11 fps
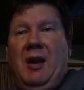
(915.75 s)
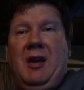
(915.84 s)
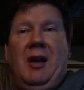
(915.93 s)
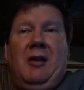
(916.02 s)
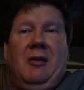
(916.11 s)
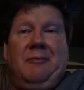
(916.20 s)

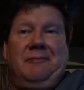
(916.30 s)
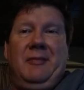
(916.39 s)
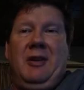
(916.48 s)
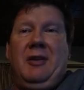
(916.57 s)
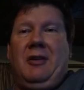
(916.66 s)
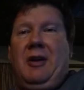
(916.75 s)
and I don't
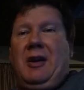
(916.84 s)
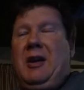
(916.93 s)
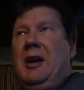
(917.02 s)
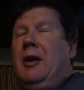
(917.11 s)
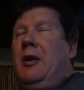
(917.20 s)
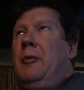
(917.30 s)
you know I
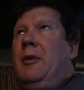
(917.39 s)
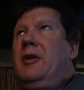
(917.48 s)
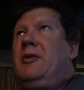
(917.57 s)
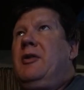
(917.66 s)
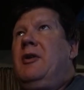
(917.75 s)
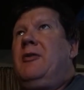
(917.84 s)
can't help
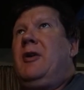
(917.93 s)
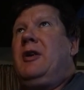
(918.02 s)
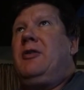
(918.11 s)
myself